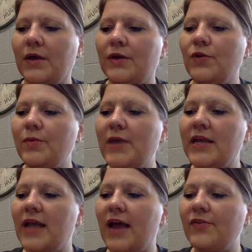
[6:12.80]
You're
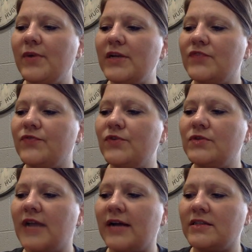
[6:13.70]
making everybody's food
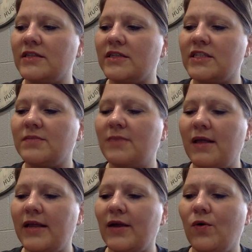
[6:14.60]
downstairs smell
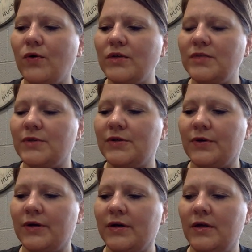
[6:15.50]
like horse
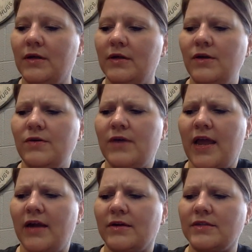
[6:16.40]
manure. Who
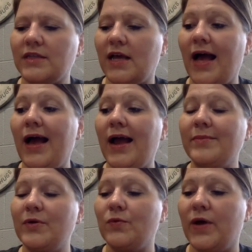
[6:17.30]
cares?
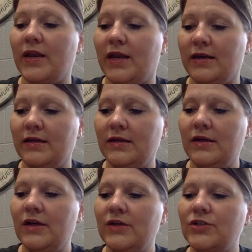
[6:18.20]
I'm winning.
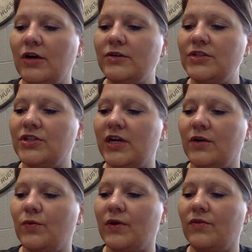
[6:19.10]
Charles'
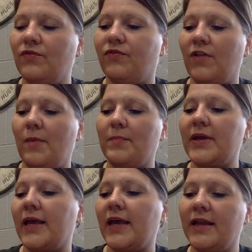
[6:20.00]
chair went flump
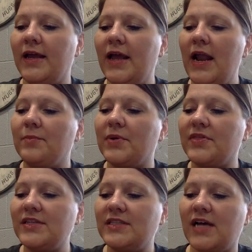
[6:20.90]
again. But
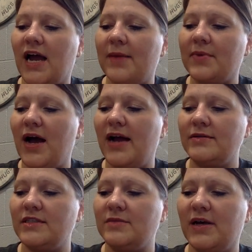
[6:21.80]
this time, Kyle
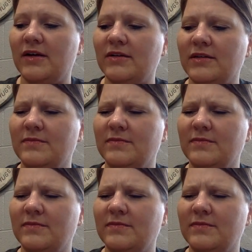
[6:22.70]
smelled